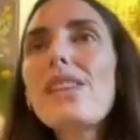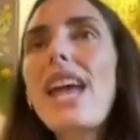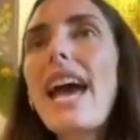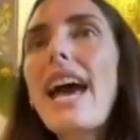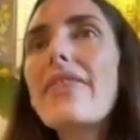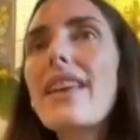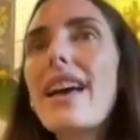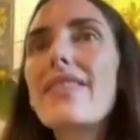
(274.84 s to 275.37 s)

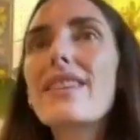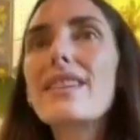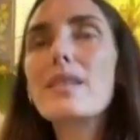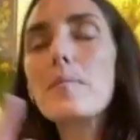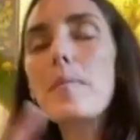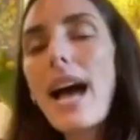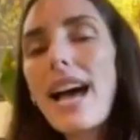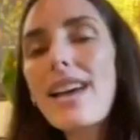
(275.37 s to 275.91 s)
and then this
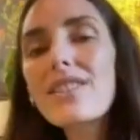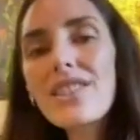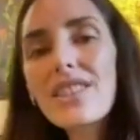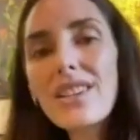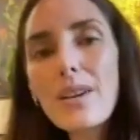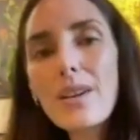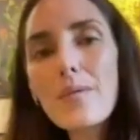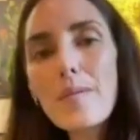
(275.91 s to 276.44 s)
past
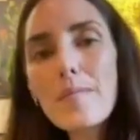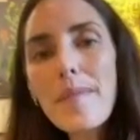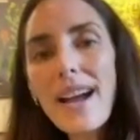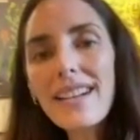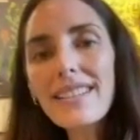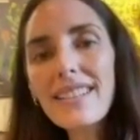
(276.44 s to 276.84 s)
year, I went back